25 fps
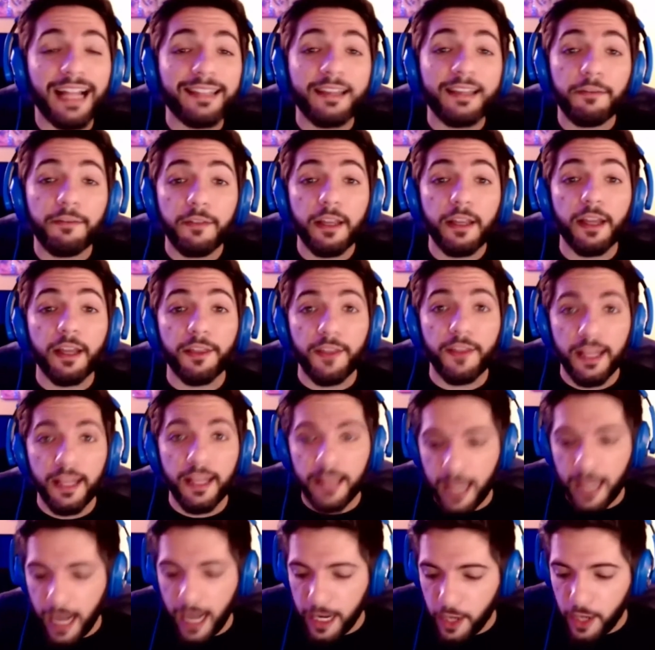that's definitely a
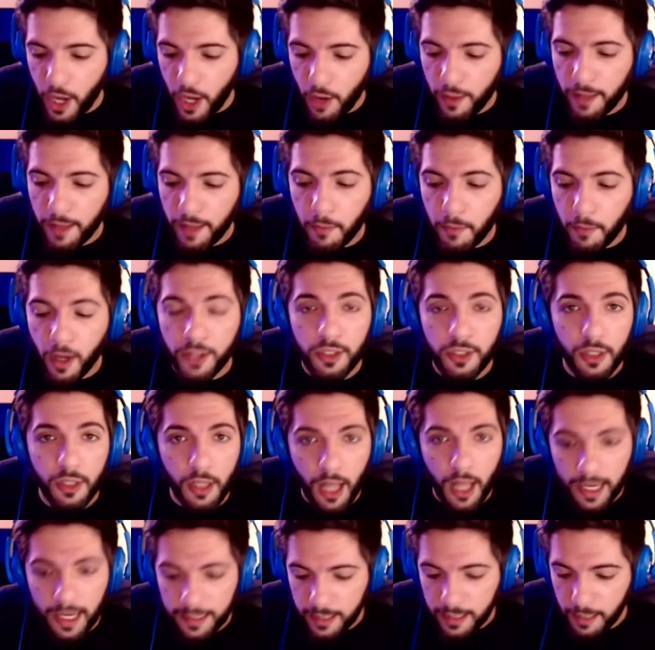thing that I know that
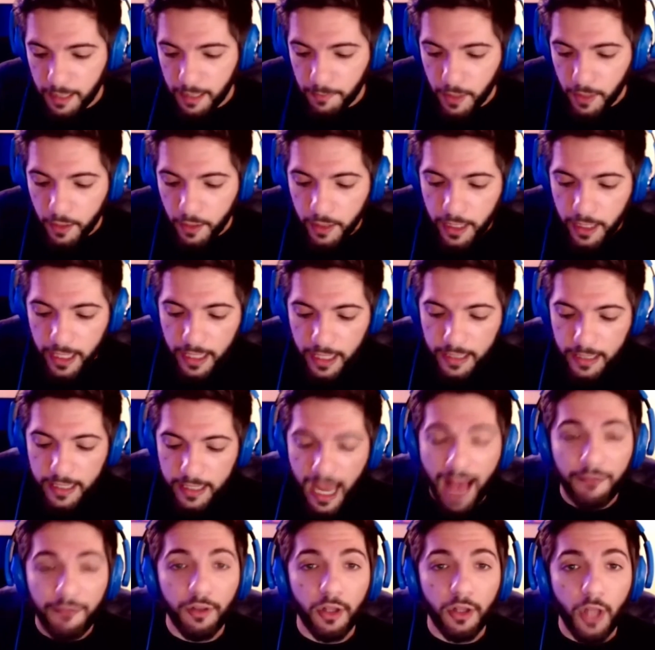marginalized communities
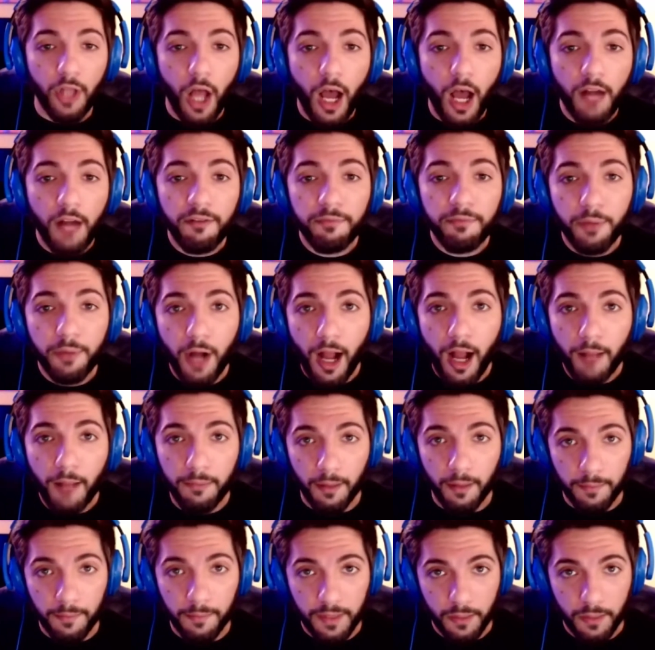have a lot of
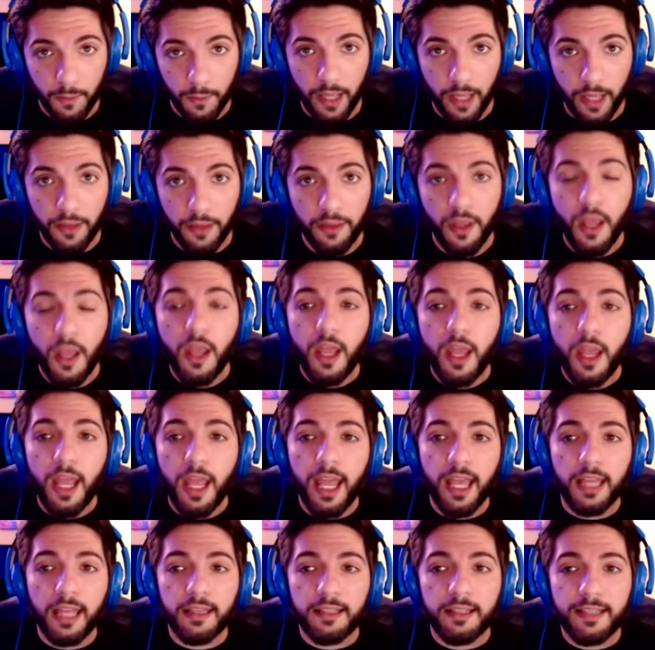problems with,
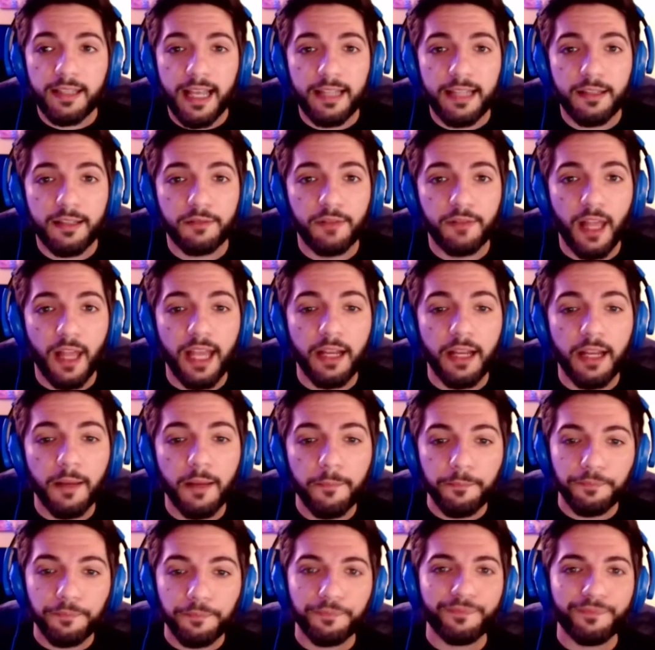in the sense of like,
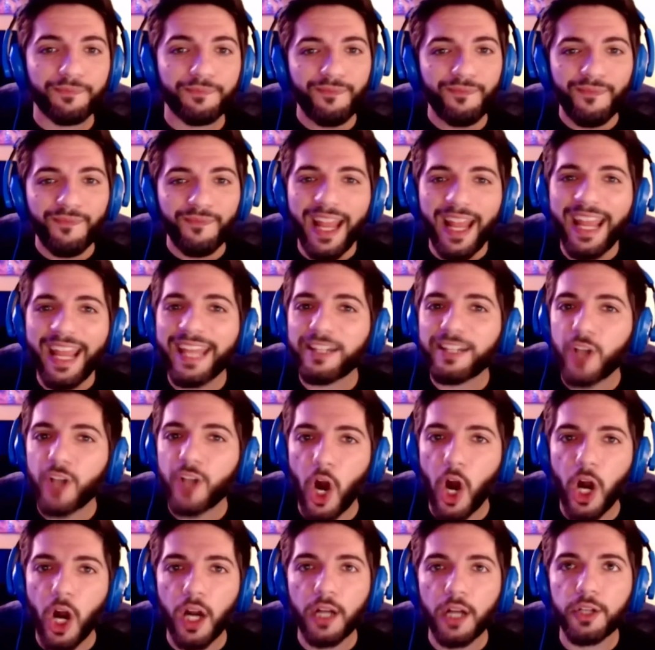it's
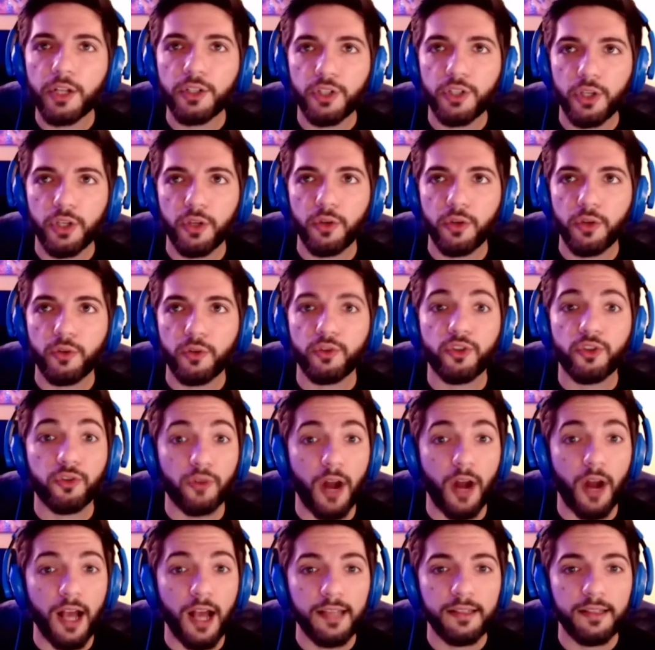hard to
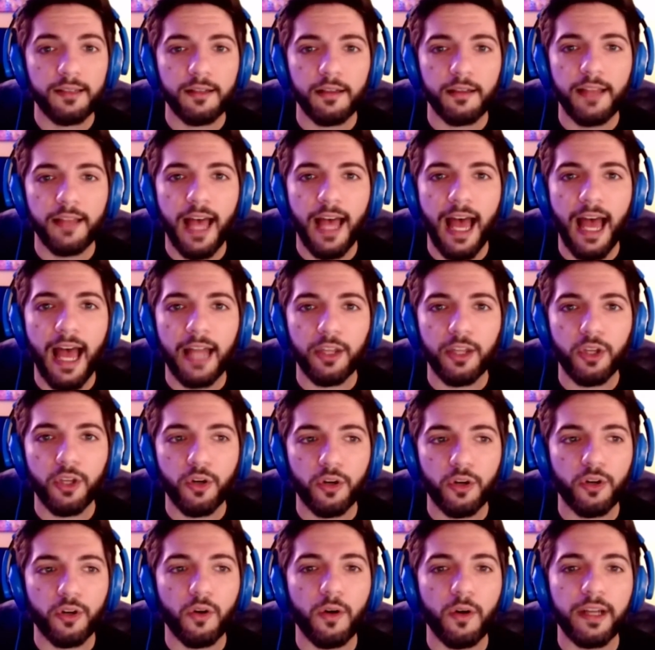trust that
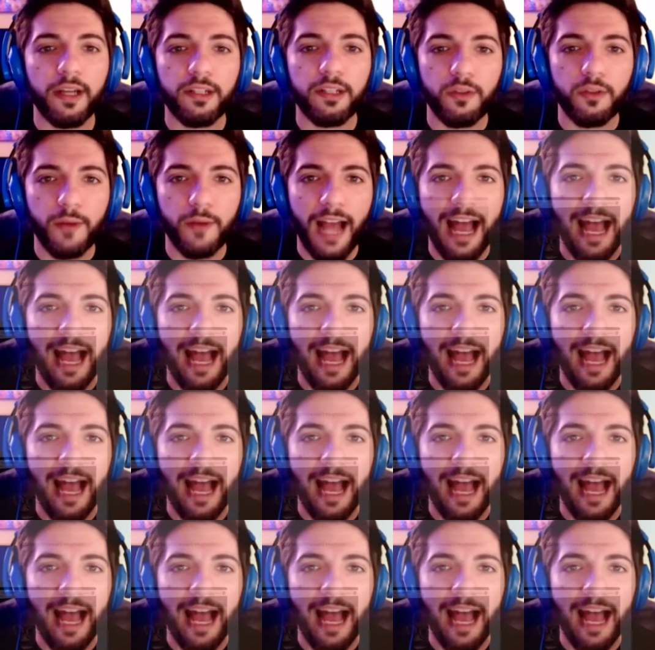you're going